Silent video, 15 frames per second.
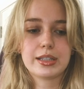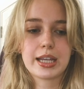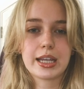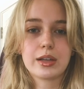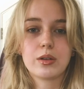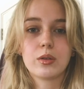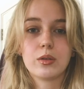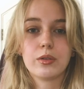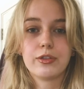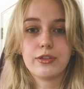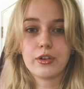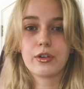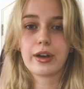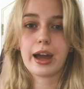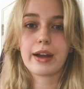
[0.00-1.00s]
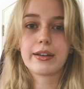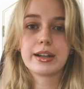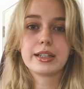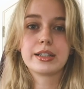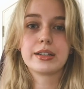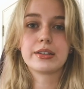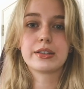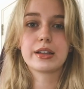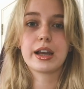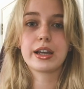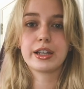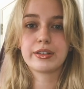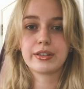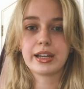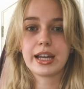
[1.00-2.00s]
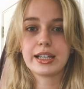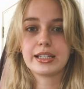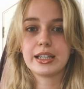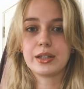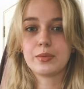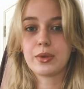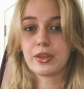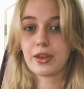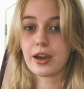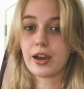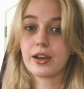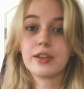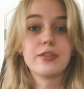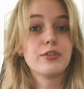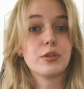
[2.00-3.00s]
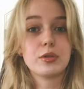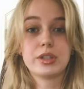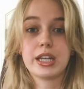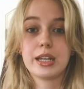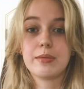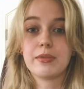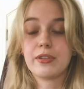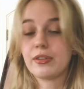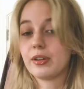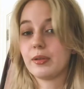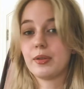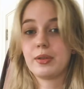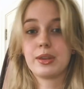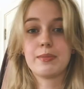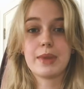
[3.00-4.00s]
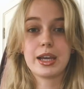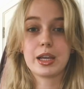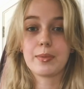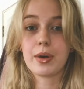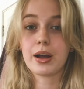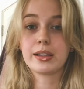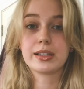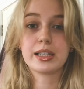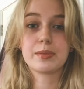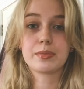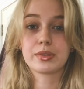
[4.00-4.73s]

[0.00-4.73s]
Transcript: take all four characters that I created with a full team of the makeup artist,